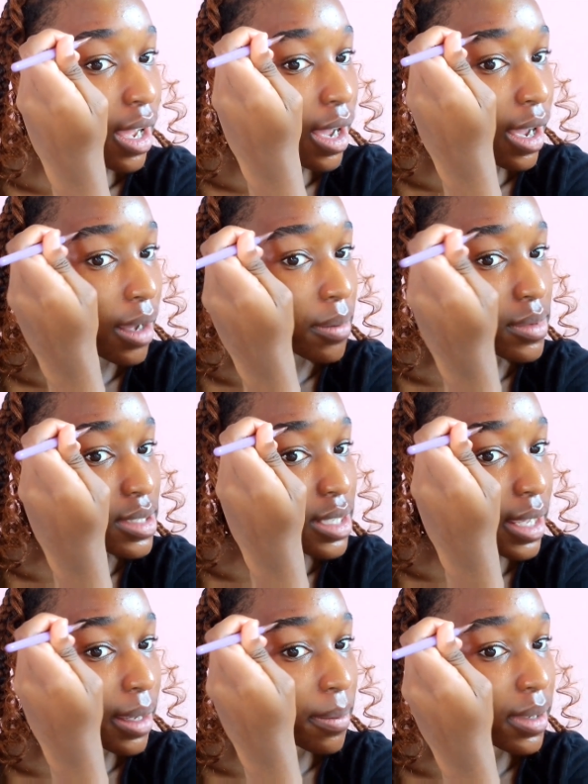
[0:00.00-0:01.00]
I'm
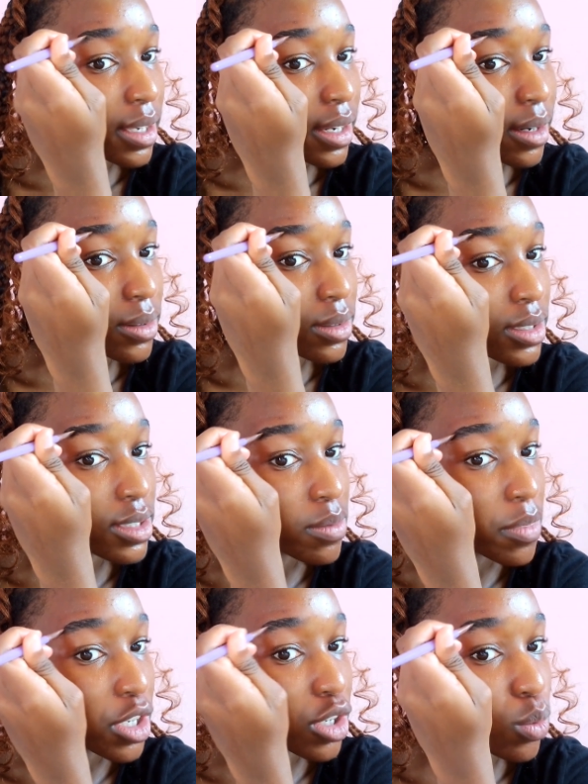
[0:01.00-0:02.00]
Sam and I always
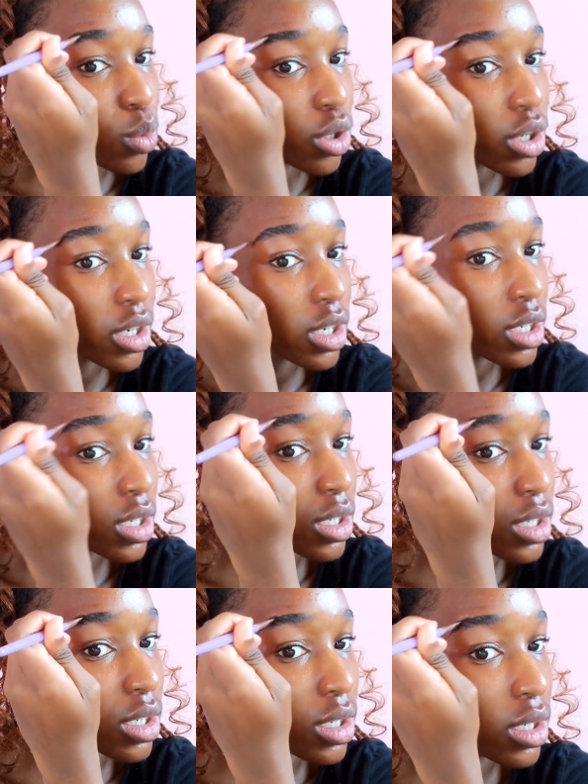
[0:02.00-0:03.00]
make it work.
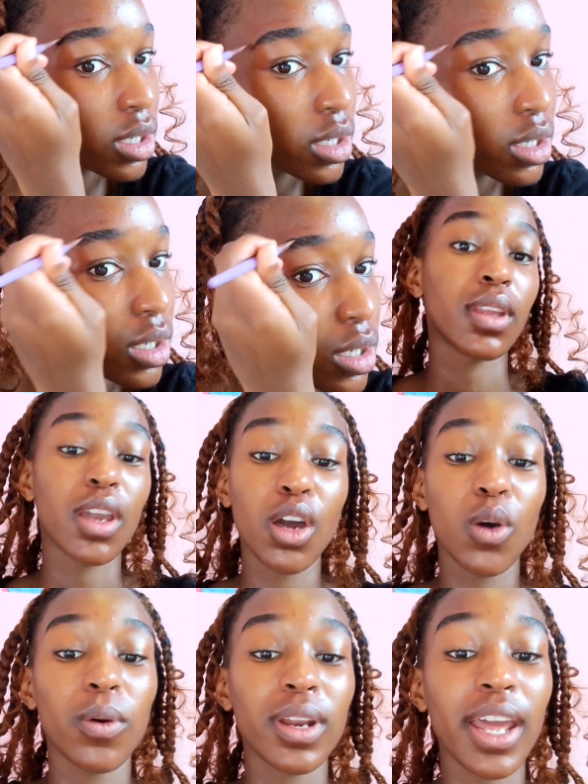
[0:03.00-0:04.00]

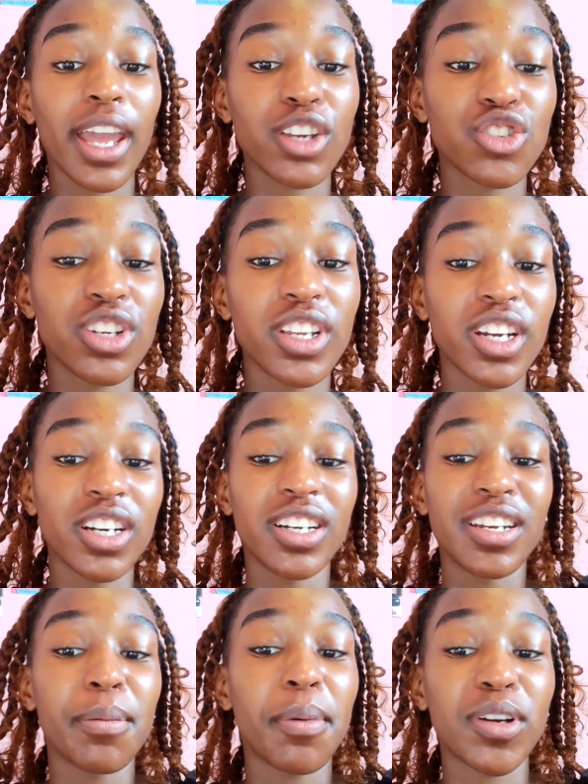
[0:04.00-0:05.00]
What I actually heard
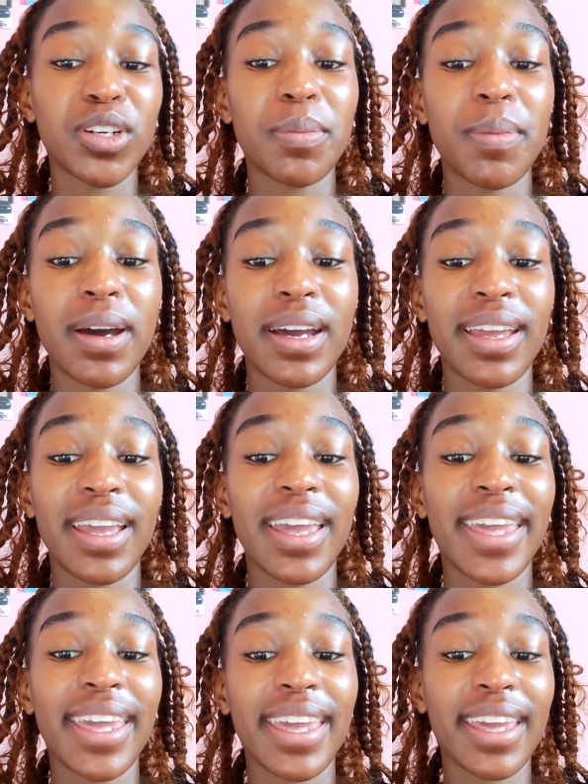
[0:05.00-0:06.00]
about my
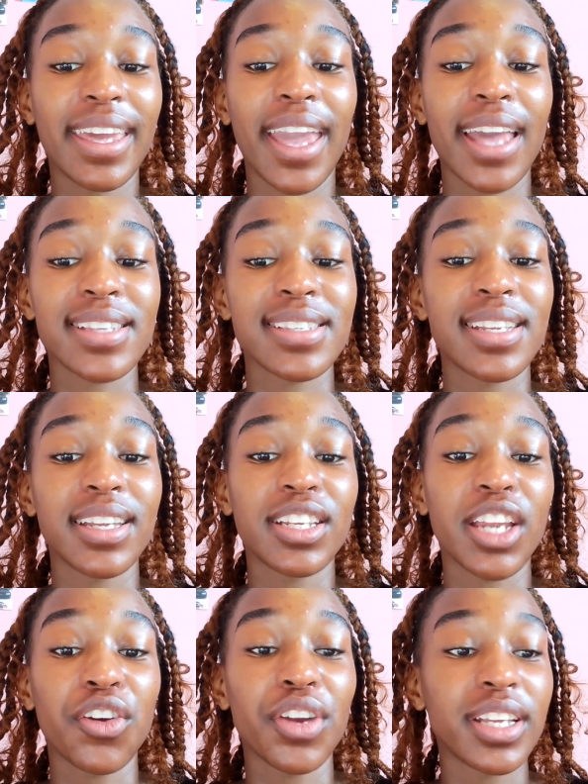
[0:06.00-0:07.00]
casting
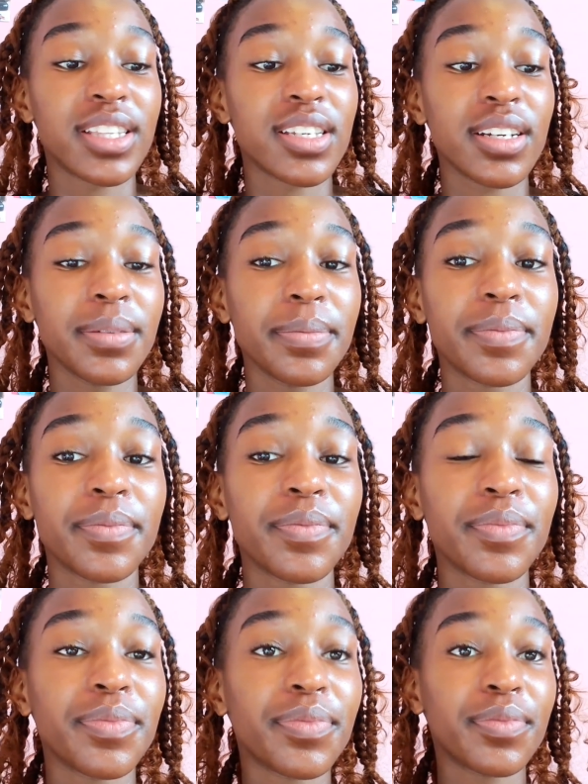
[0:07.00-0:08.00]
director,
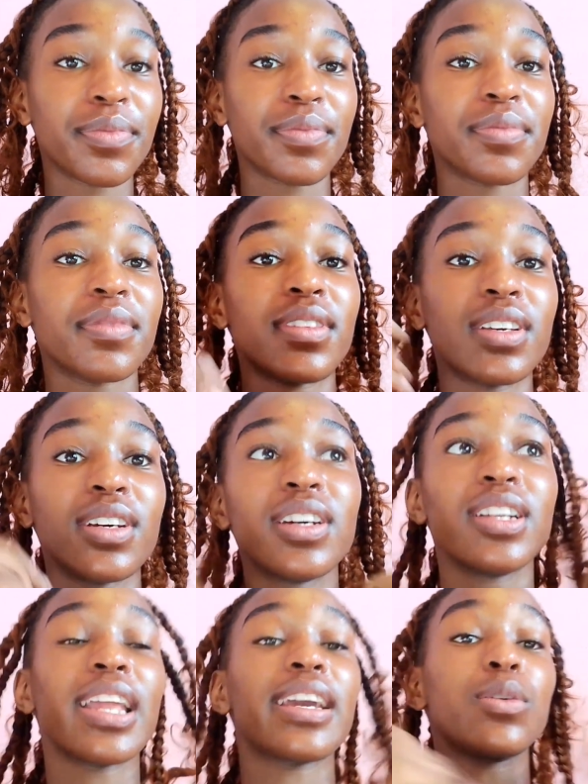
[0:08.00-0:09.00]

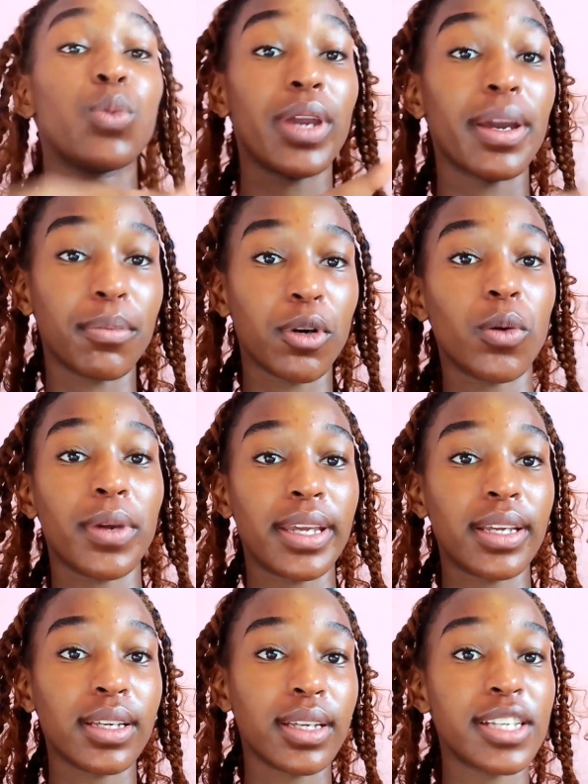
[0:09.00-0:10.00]
like, where I'm going,
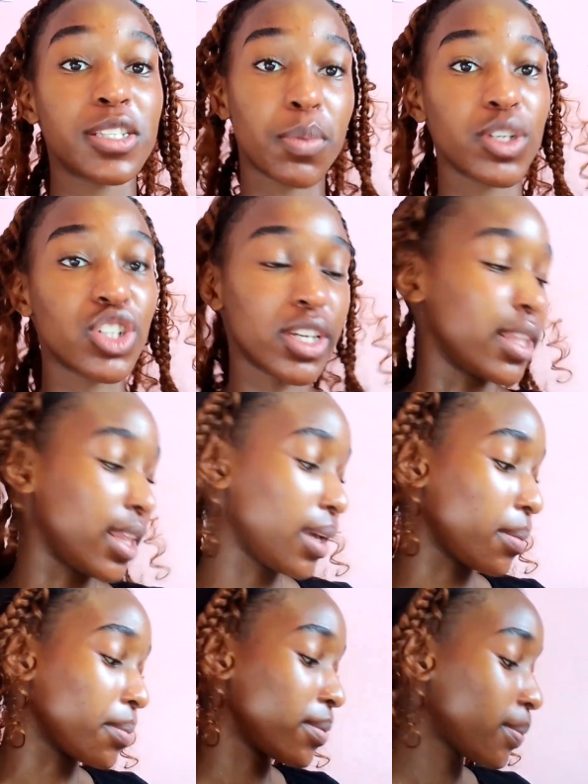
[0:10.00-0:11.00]
especially them,
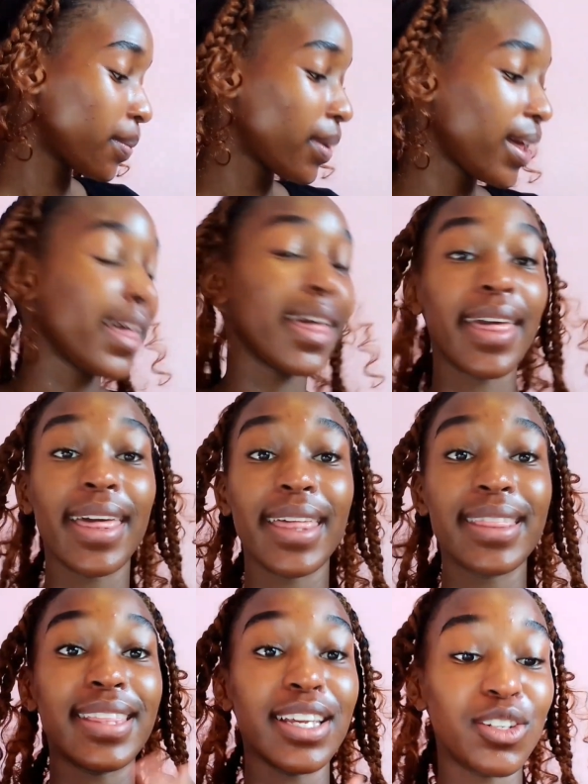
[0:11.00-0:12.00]

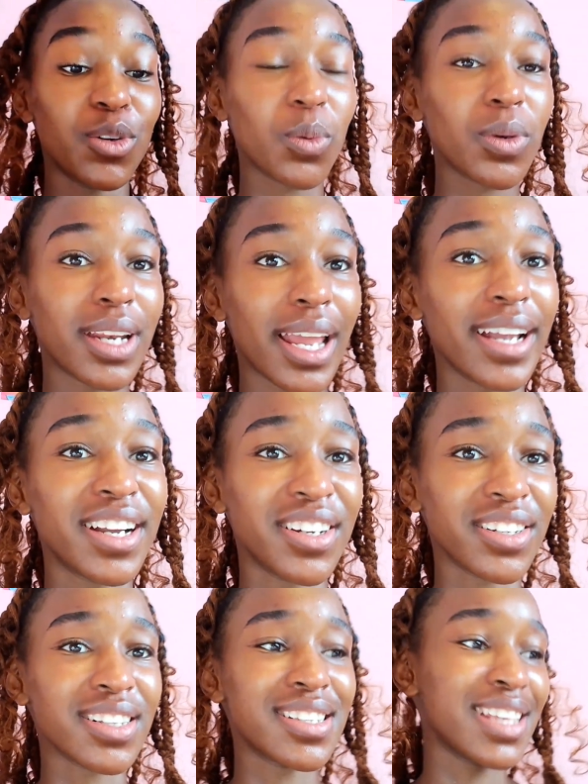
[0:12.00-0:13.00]
they don't like
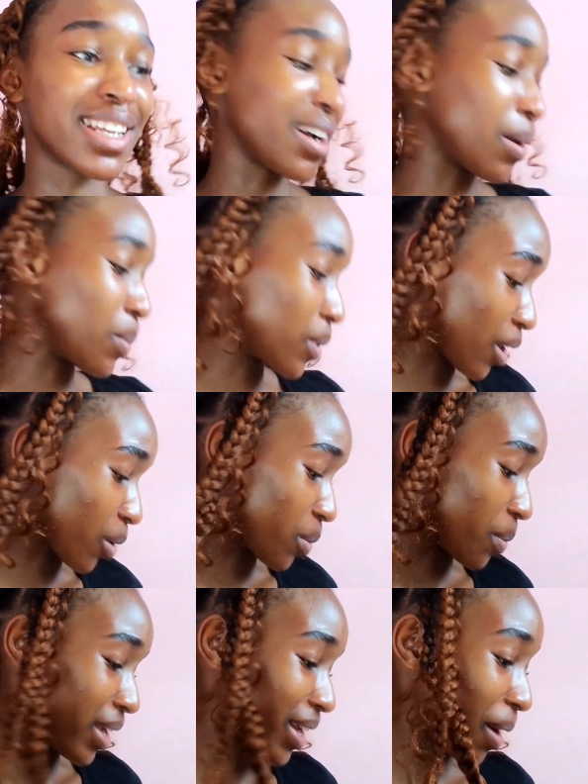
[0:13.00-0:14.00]
girls that come without
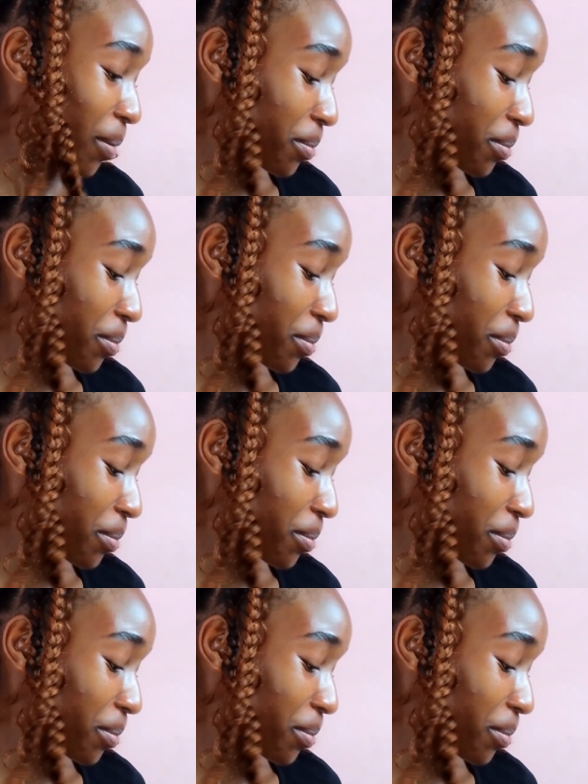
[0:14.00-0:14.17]
makeup.